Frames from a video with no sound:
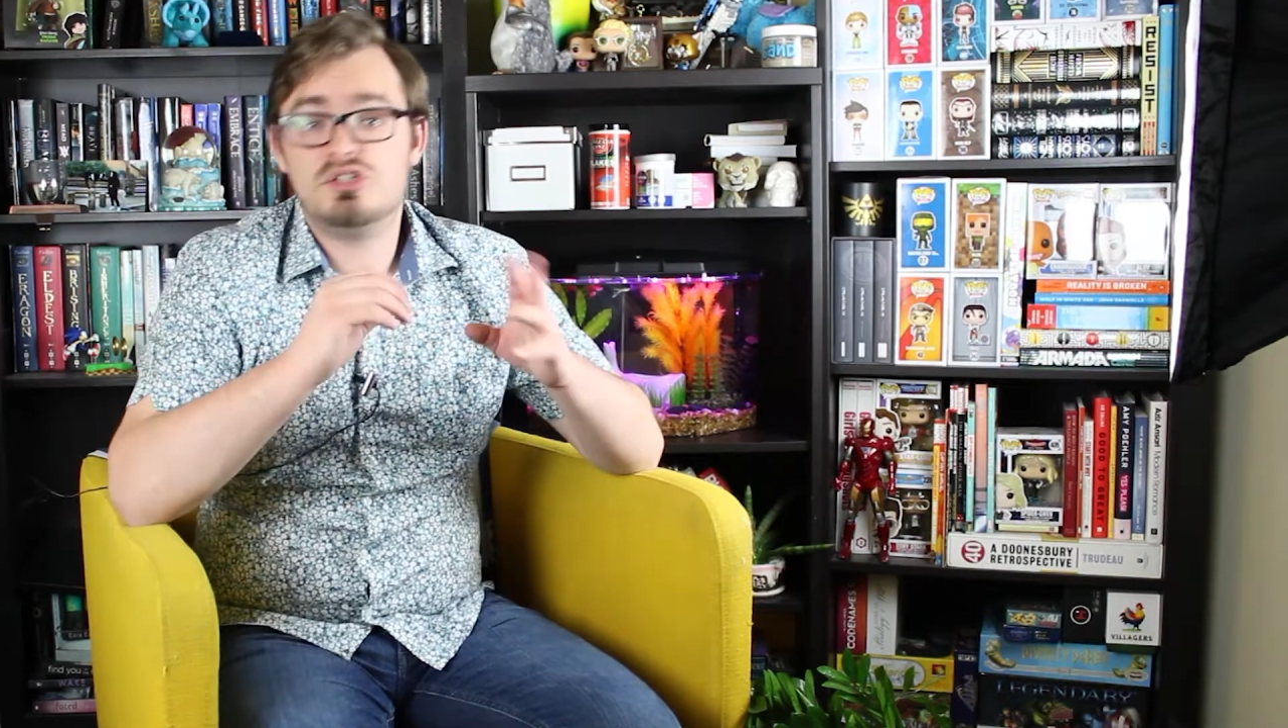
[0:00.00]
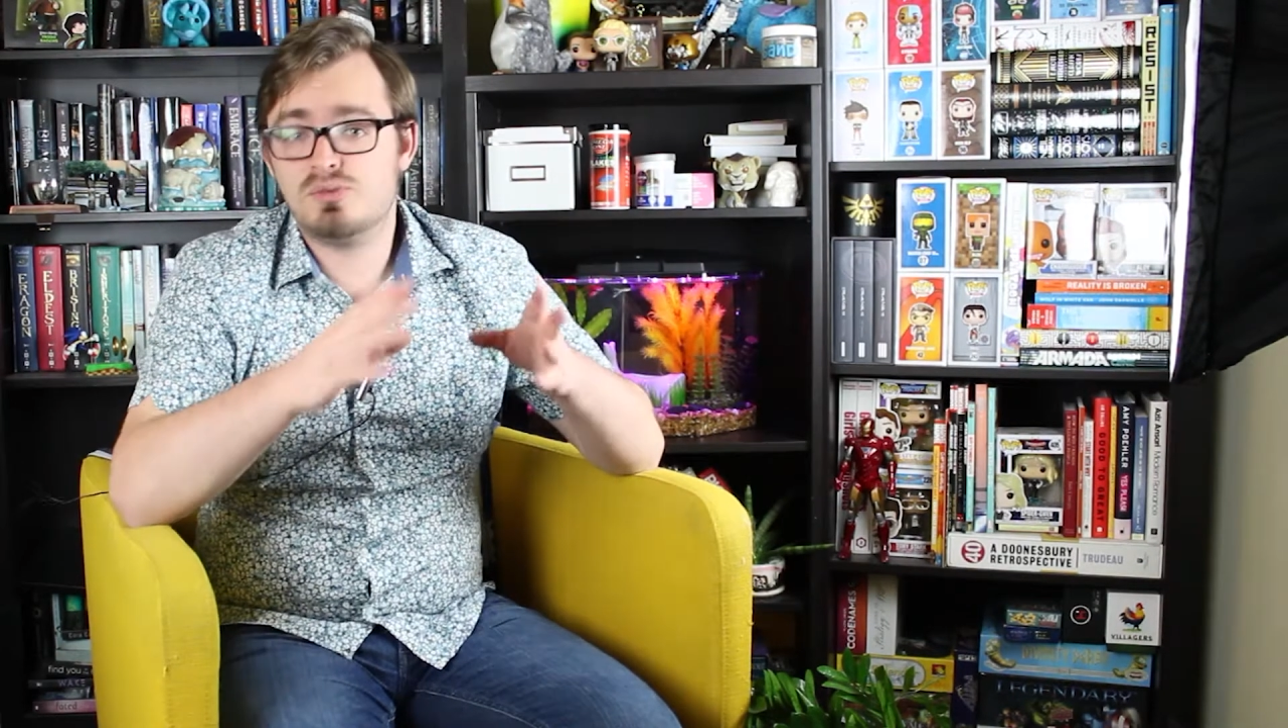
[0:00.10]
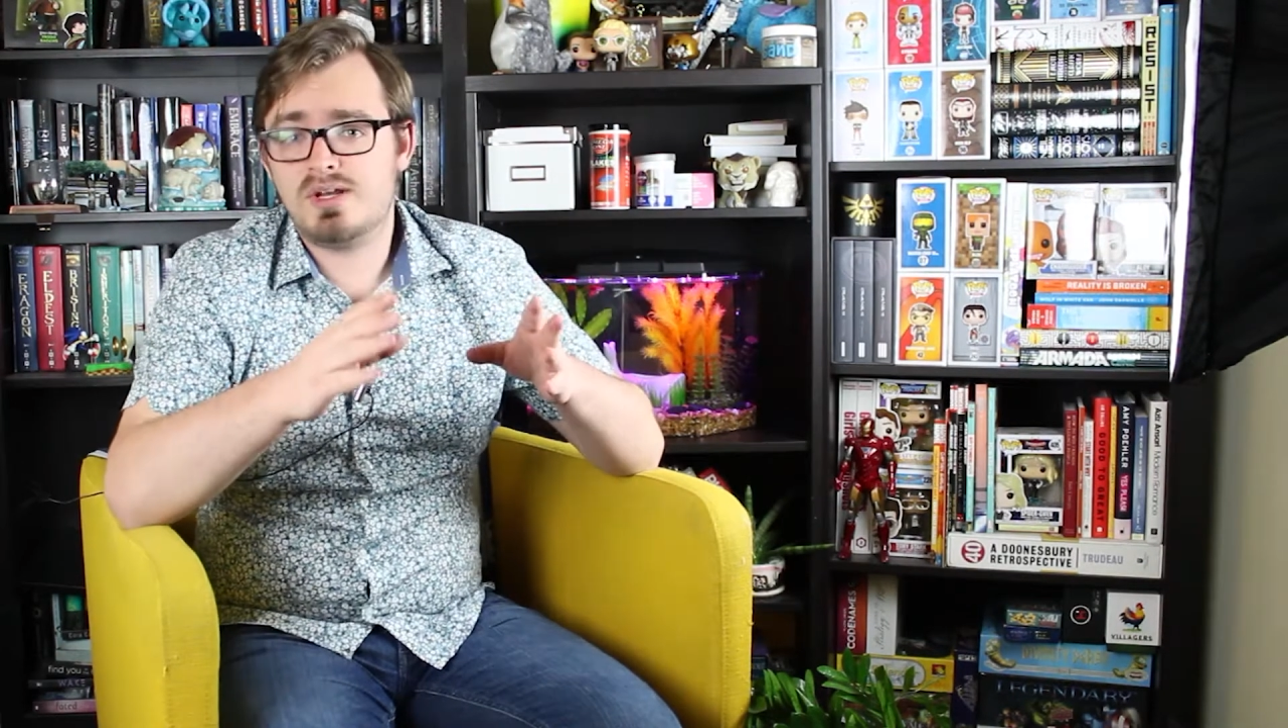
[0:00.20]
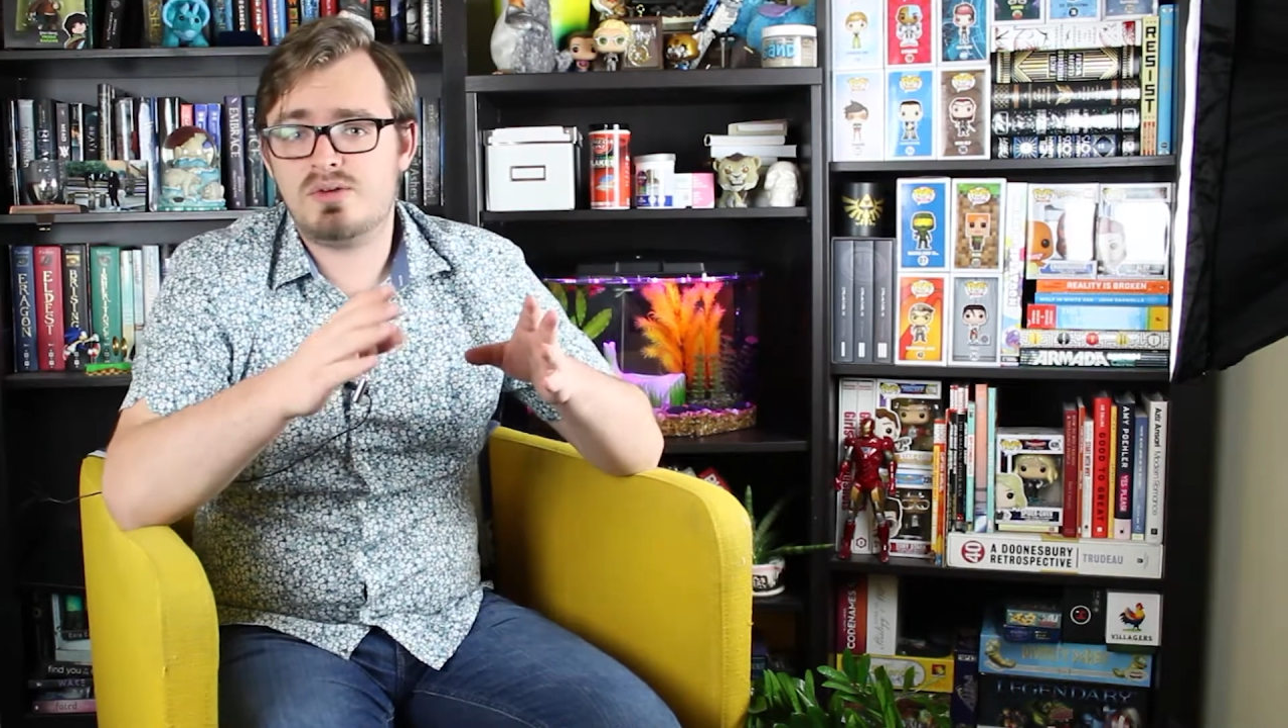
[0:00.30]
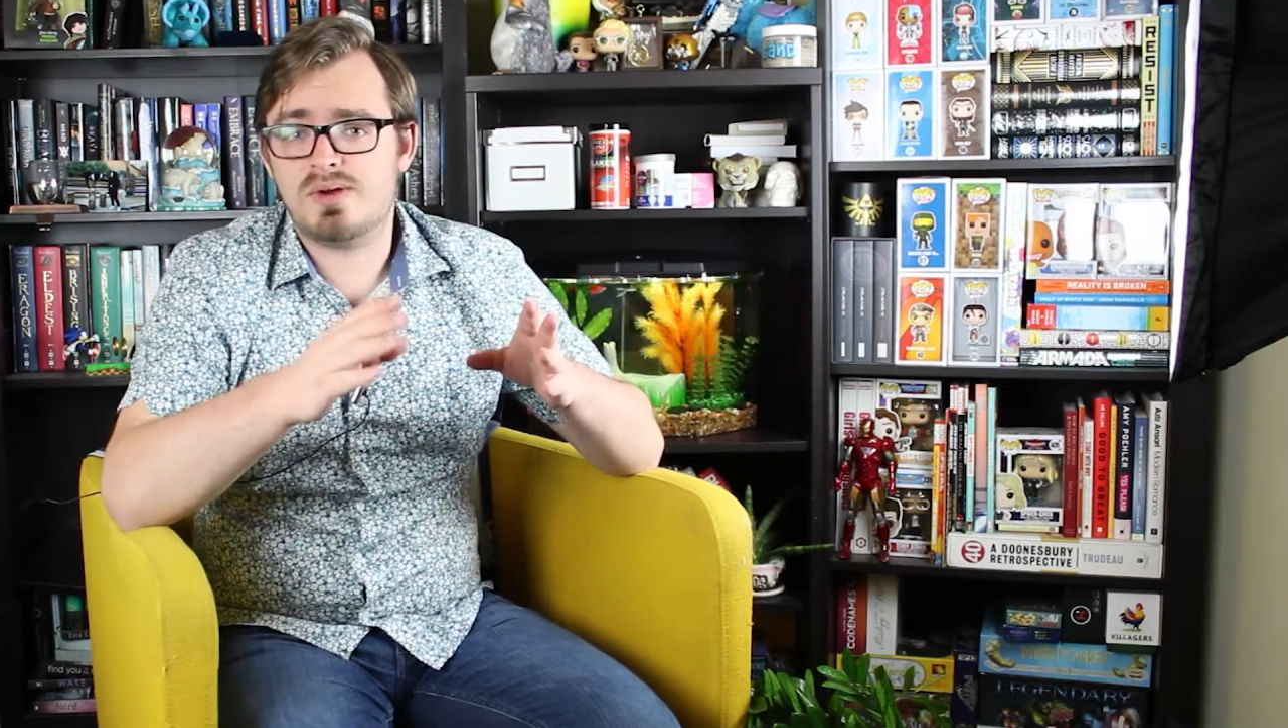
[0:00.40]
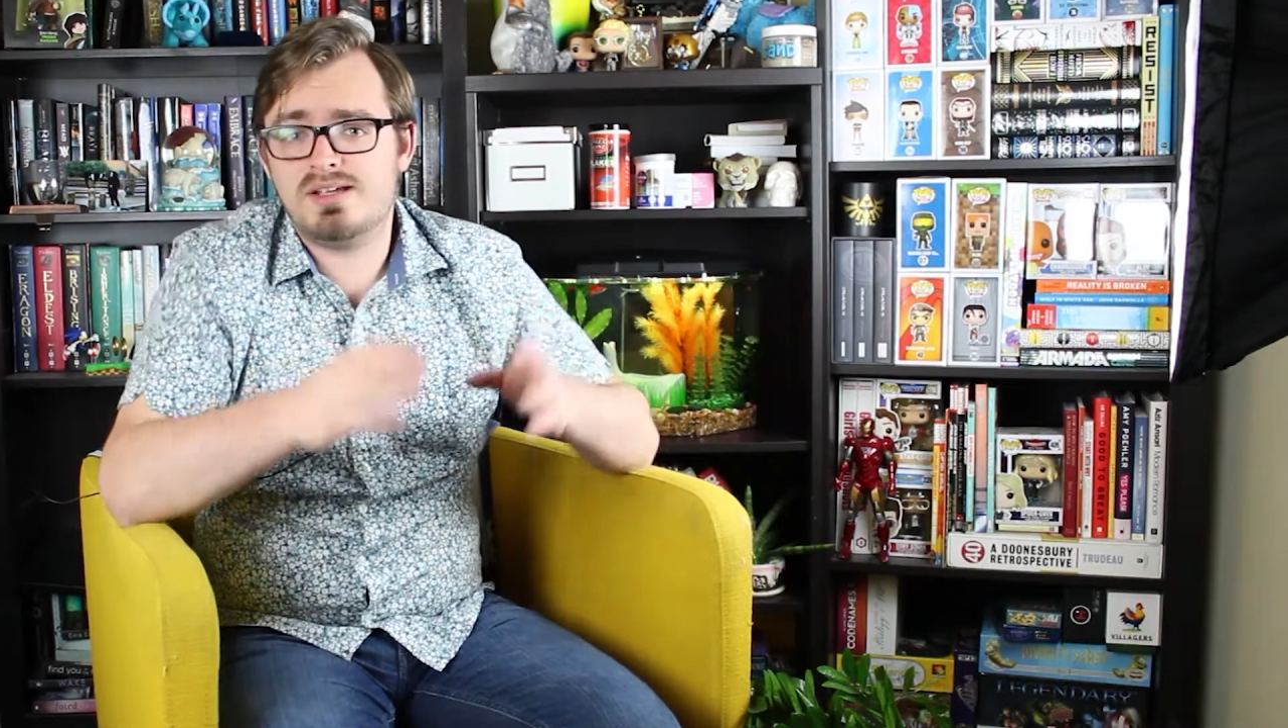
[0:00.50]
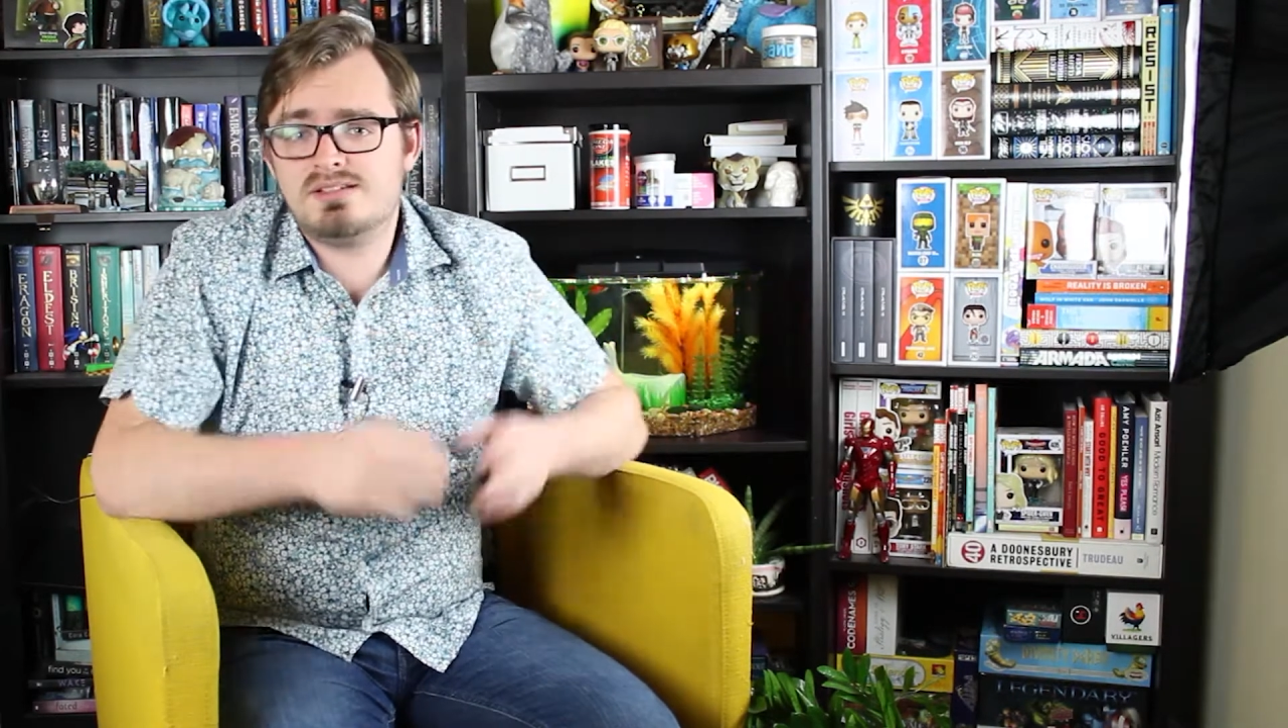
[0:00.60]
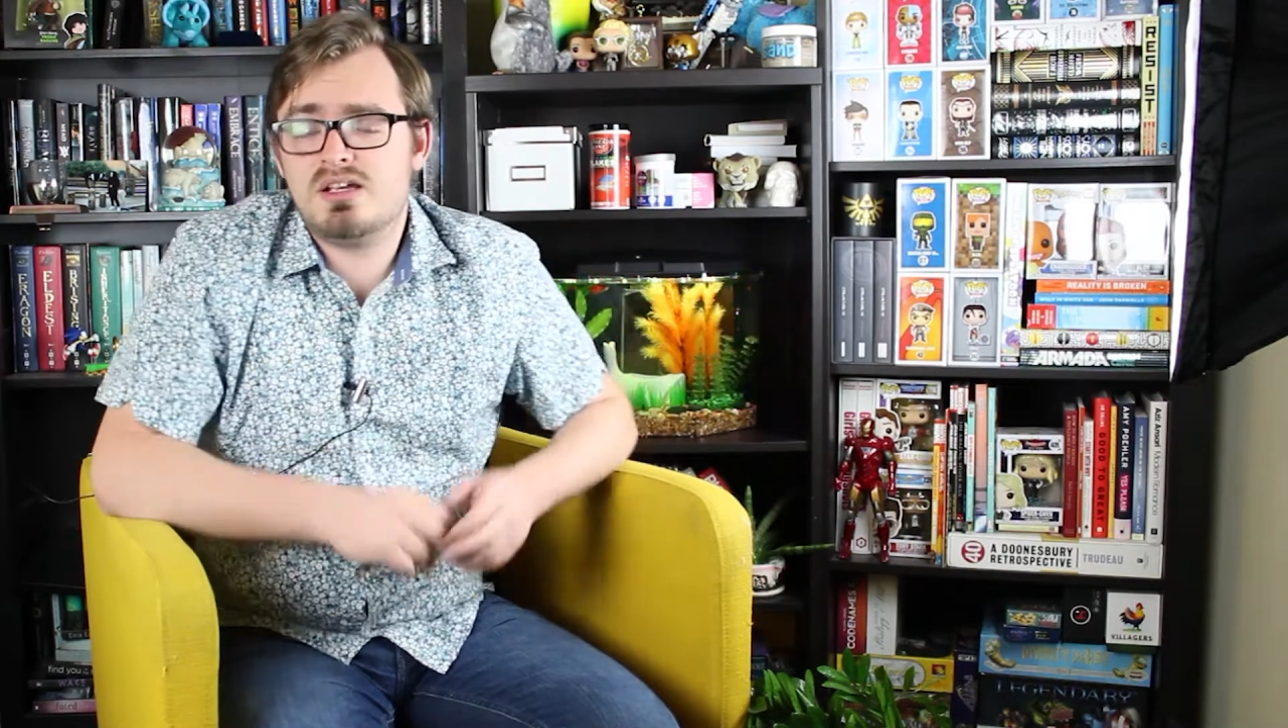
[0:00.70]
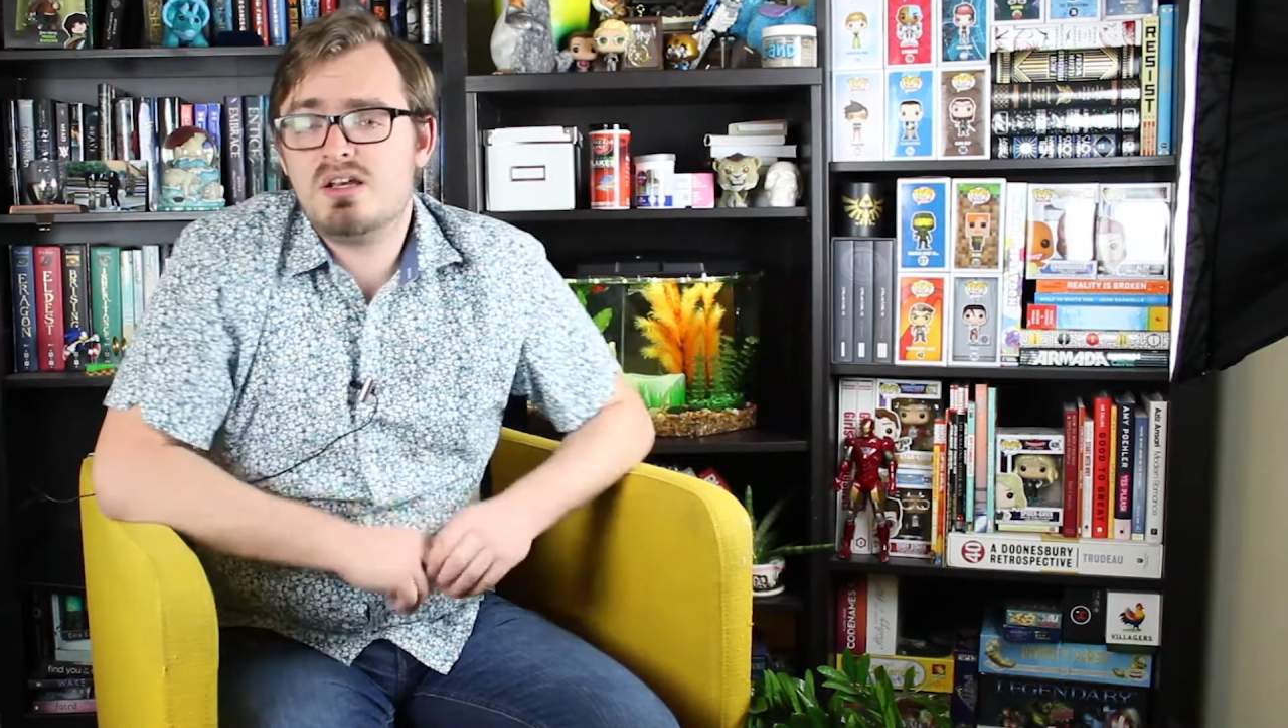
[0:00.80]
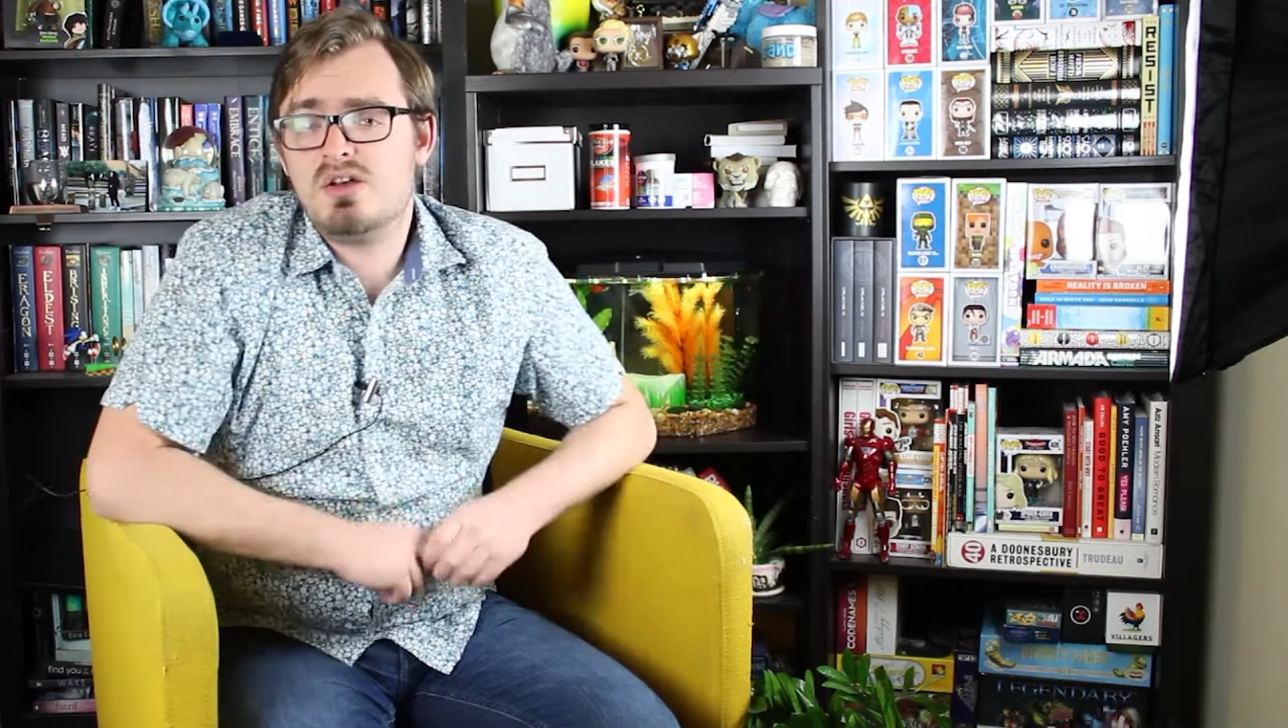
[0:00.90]
So
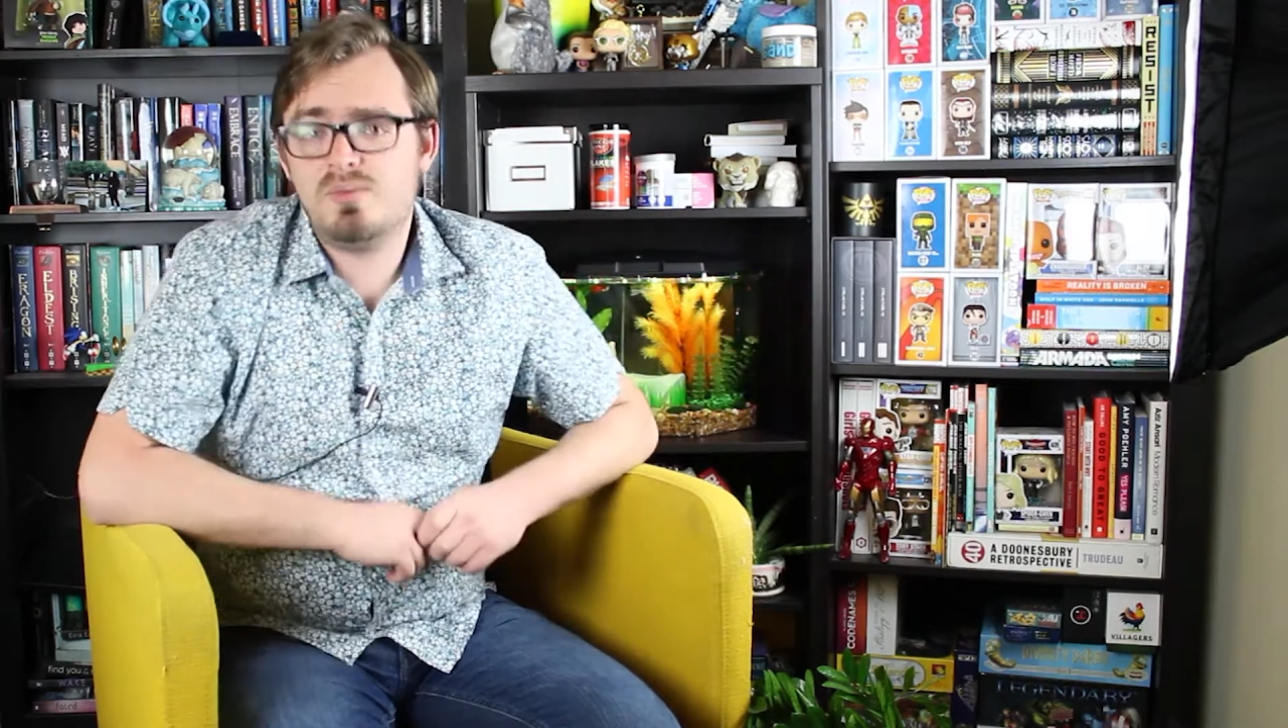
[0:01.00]
anyways,